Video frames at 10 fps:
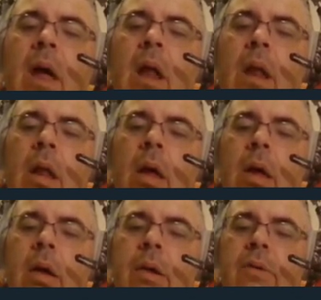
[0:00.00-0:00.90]
a
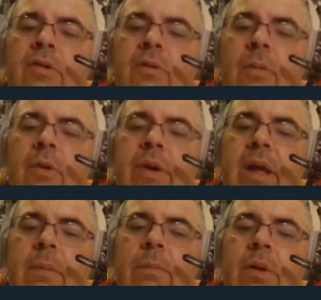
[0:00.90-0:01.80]
long,
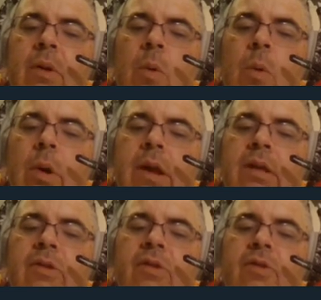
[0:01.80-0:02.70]
smoking,
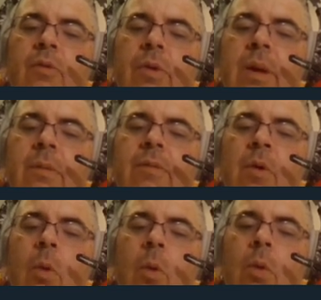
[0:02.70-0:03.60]
blue-white stream of
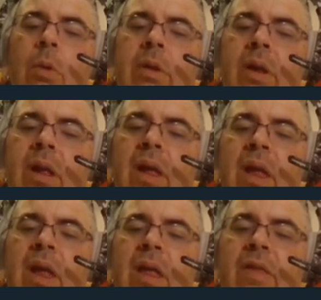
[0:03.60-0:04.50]
cold
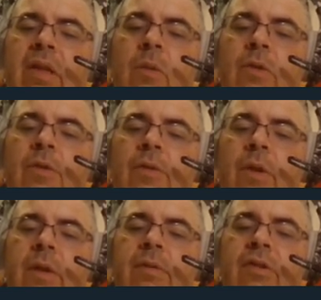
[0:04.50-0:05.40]
that was
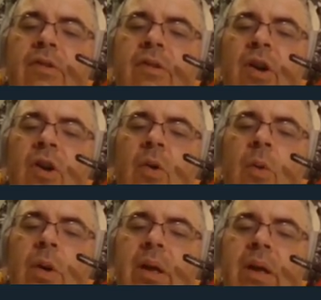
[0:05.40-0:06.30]
full of
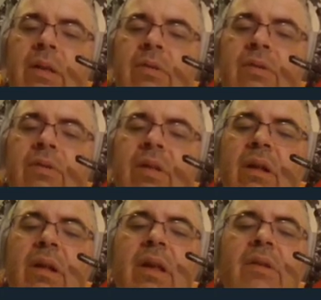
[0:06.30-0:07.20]
snow and
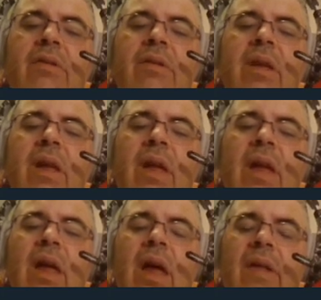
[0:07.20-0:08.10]
stillness
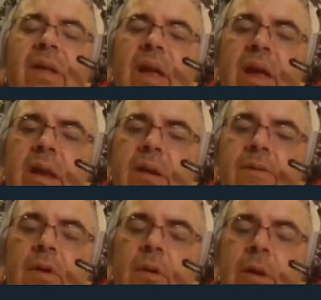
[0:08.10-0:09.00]
and the end
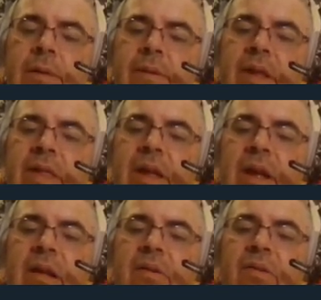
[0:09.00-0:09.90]
of all living
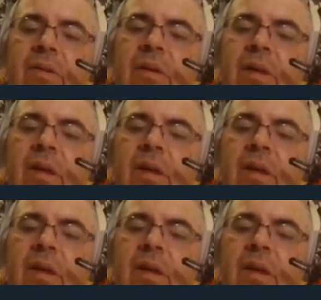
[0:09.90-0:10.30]
things.